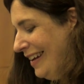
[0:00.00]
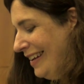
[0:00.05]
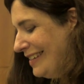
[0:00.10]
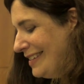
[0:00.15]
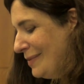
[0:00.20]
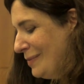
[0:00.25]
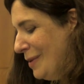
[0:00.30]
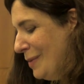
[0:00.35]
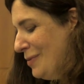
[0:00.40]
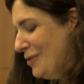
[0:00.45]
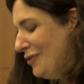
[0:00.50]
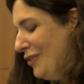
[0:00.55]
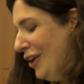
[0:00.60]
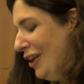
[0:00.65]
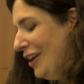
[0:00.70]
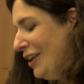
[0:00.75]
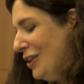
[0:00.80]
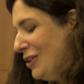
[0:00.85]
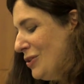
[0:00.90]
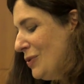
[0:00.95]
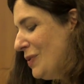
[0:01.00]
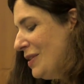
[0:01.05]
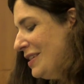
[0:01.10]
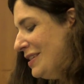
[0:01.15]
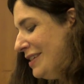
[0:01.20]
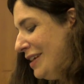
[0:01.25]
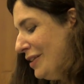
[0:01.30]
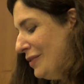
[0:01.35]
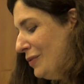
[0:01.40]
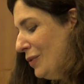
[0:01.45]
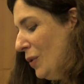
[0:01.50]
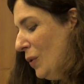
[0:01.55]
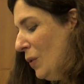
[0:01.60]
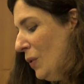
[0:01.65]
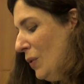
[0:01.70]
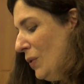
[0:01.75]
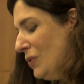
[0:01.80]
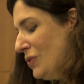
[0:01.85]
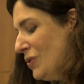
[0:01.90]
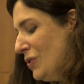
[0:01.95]
Sometimes falling into a set of
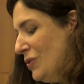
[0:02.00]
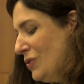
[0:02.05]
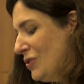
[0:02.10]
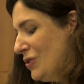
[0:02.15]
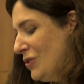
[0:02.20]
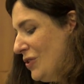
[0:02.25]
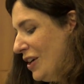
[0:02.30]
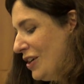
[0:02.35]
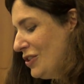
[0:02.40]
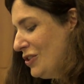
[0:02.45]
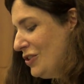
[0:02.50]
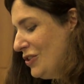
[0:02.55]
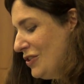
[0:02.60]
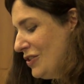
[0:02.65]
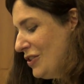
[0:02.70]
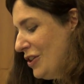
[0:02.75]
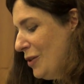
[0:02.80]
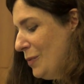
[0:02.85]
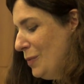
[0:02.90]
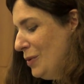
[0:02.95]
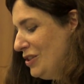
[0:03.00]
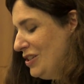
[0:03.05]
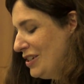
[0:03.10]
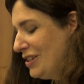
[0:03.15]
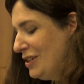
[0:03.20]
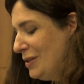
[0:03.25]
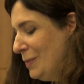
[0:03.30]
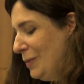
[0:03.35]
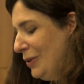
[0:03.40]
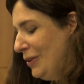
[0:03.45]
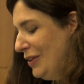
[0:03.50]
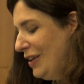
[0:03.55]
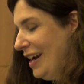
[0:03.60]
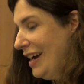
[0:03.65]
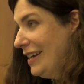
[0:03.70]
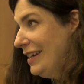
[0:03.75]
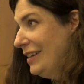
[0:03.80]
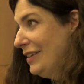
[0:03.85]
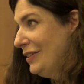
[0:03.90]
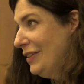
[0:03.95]
holes whose structures are predictable,
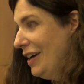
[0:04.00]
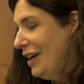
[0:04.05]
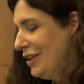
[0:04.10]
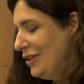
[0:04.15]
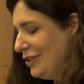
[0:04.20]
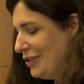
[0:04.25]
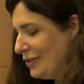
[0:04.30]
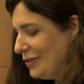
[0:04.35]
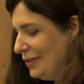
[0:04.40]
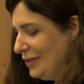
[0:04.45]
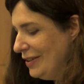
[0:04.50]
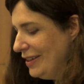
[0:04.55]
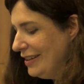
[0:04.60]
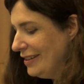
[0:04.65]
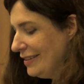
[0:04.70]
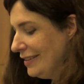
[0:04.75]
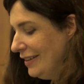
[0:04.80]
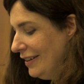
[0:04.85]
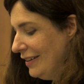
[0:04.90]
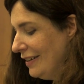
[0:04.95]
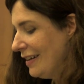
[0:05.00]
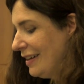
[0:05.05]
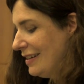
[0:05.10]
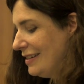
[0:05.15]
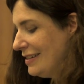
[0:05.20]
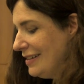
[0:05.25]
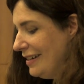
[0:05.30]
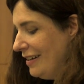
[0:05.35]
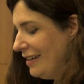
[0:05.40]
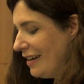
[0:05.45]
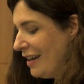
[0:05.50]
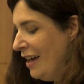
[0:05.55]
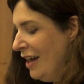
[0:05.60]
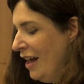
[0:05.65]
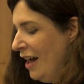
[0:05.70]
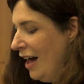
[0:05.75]
ideological, and long dug,